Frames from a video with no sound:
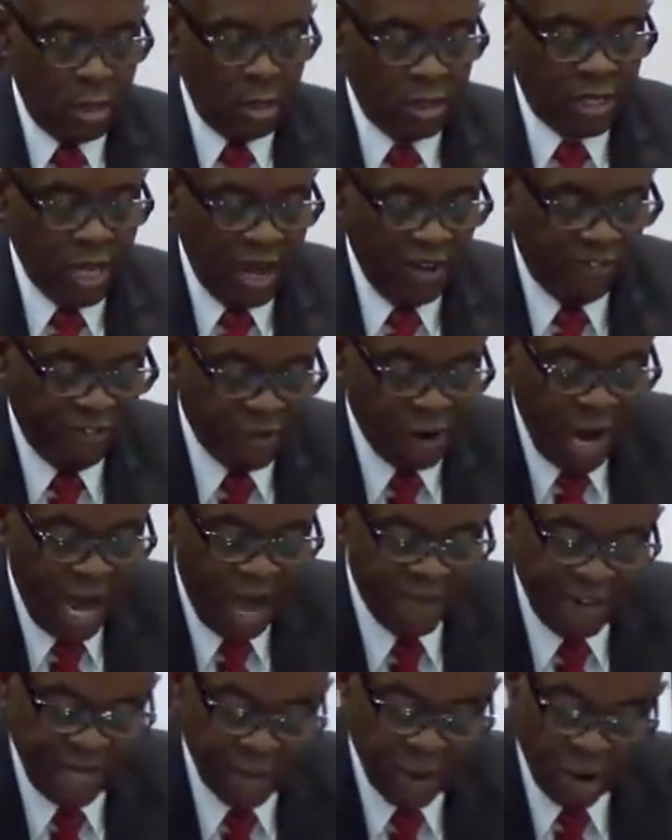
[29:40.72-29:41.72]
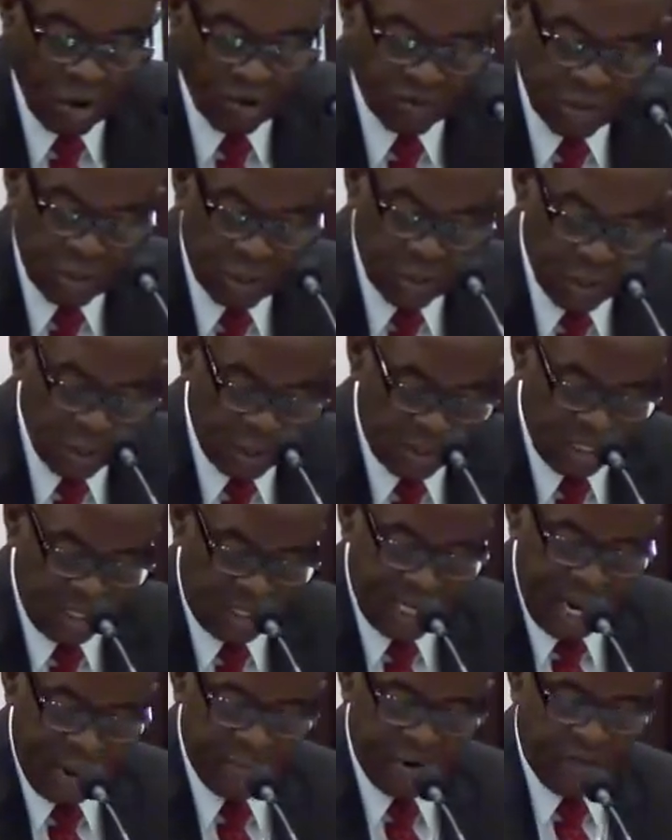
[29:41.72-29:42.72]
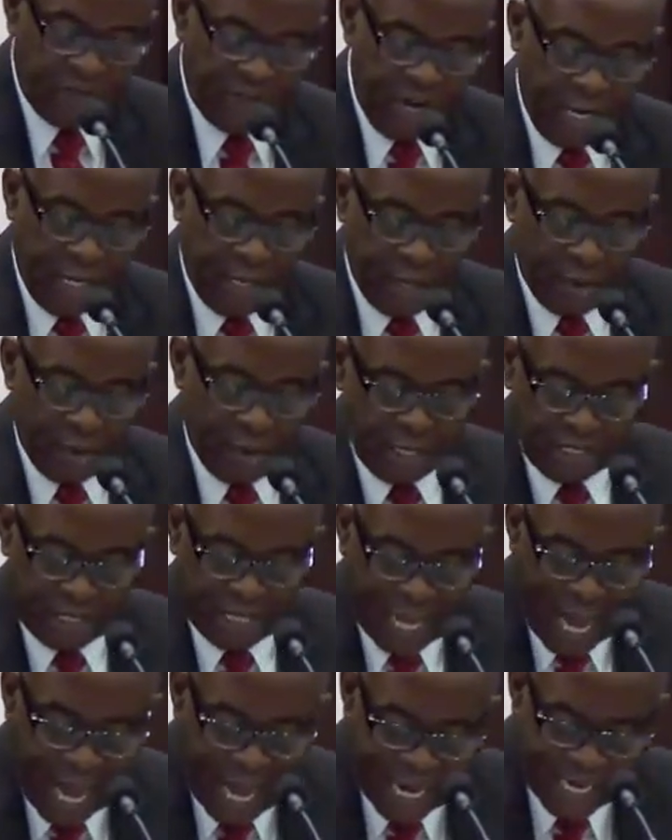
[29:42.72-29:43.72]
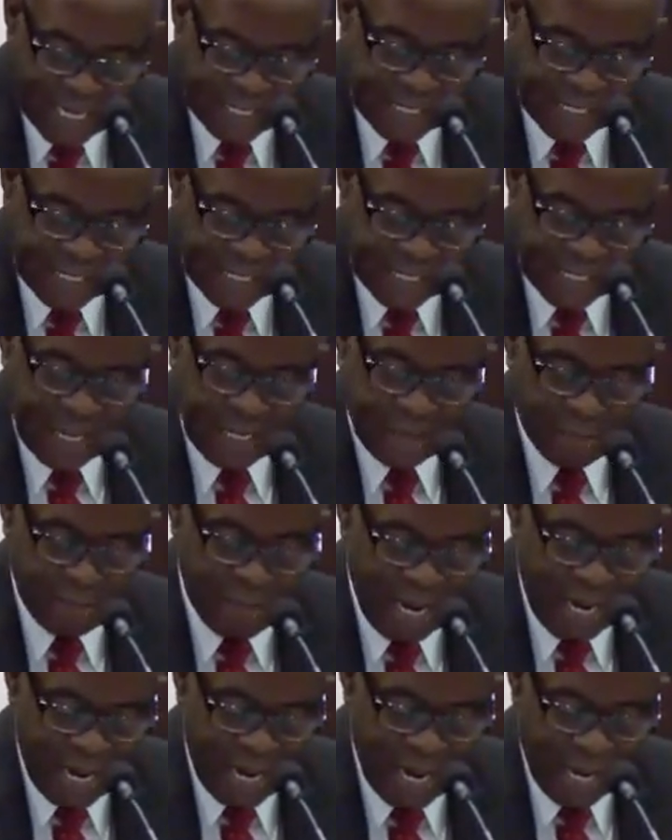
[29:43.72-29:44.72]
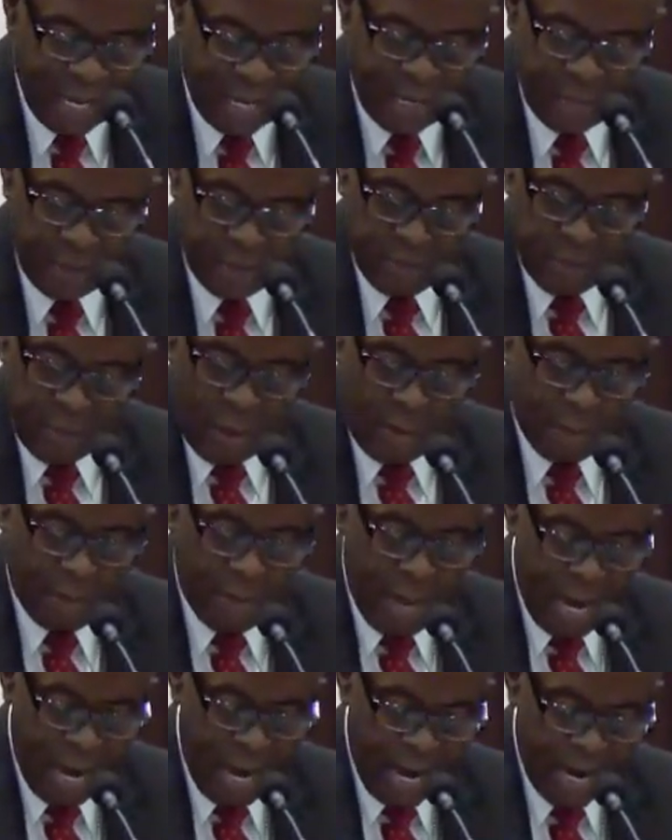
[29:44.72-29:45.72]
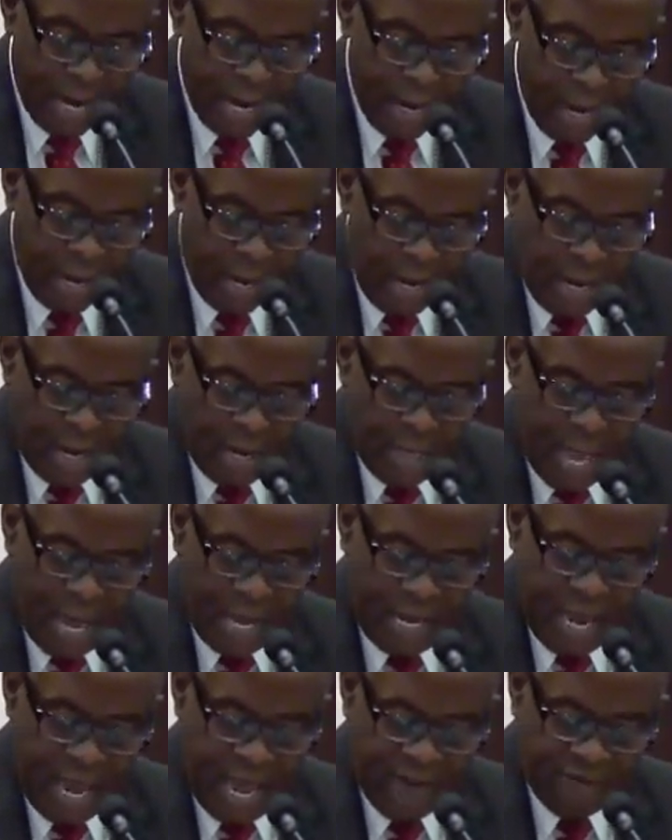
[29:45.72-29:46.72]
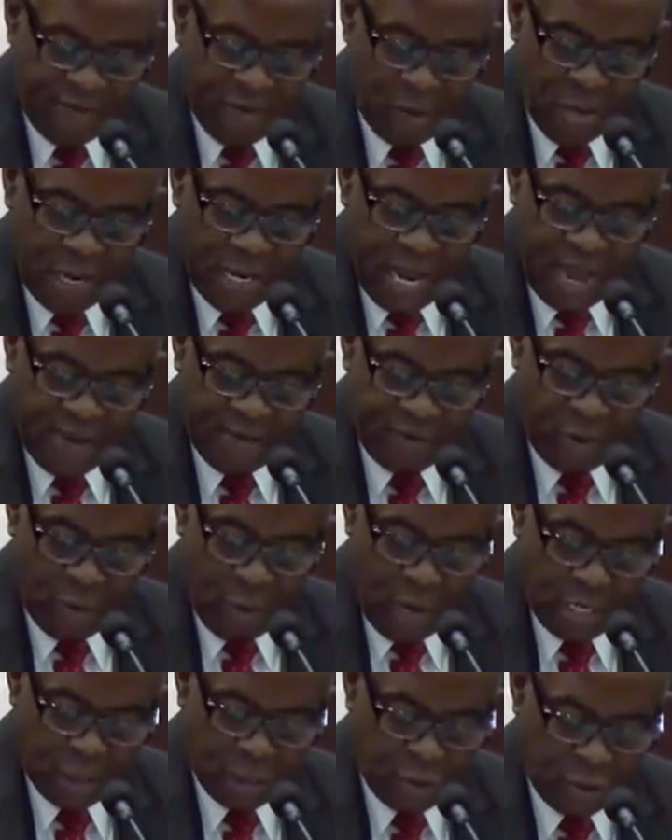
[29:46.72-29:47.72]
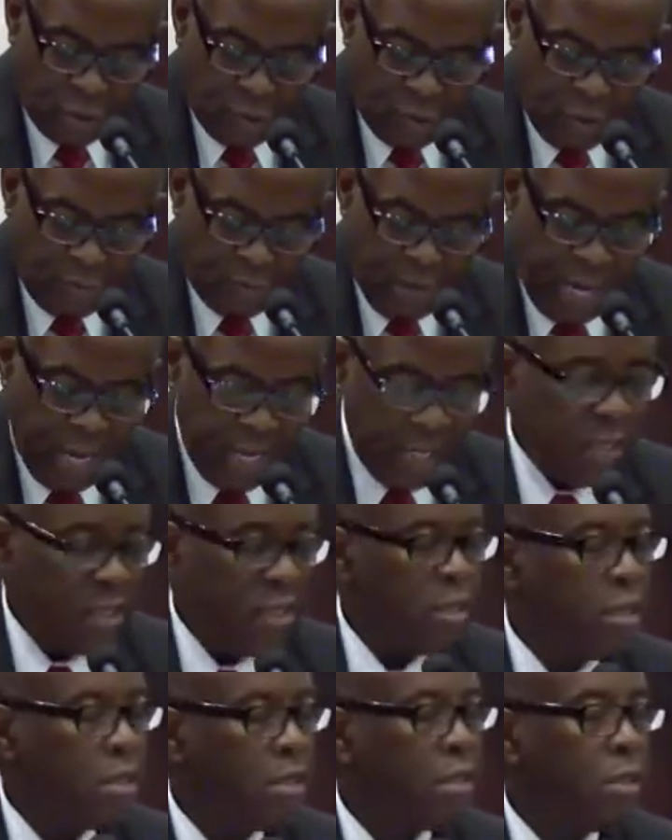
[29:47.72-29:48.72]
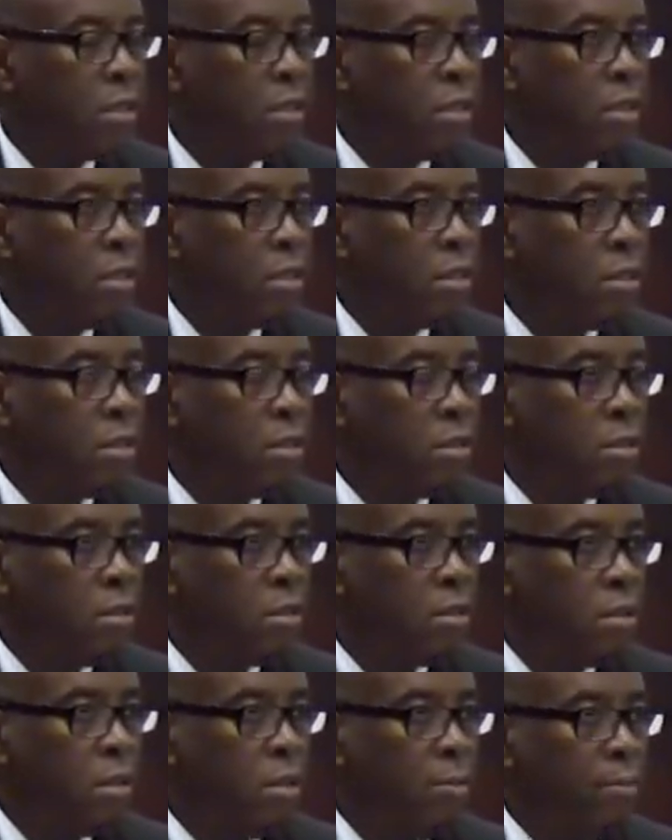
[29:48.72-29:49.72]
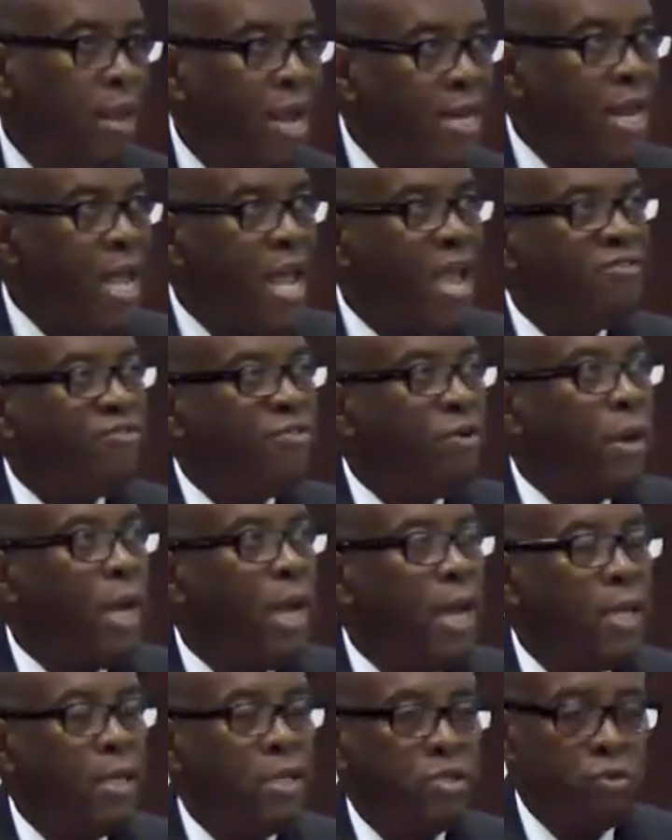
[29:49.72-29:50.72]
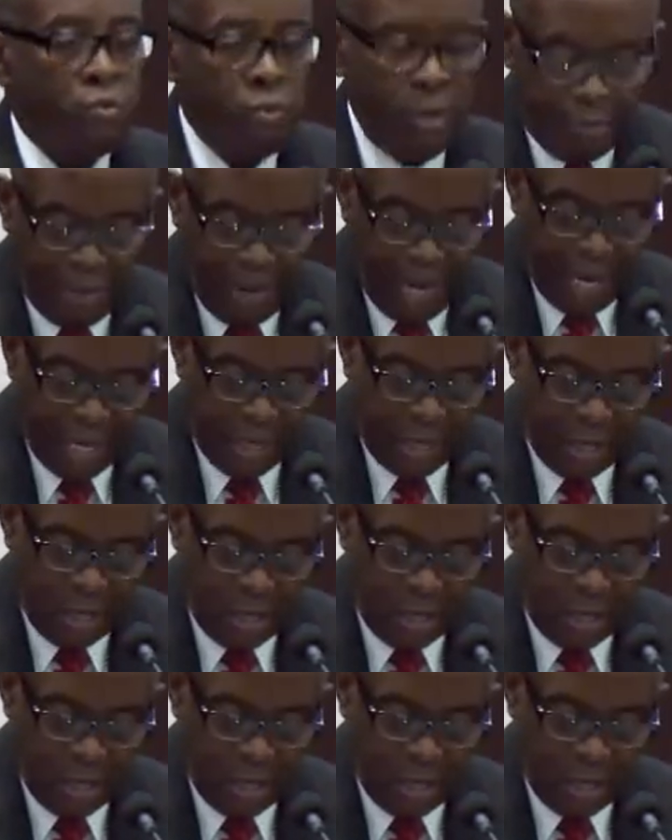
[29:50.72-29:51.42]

Therefore, having overlooked the time of ignorance, God is now commending men that everyone everywhere should repent. Men everywhere to repent.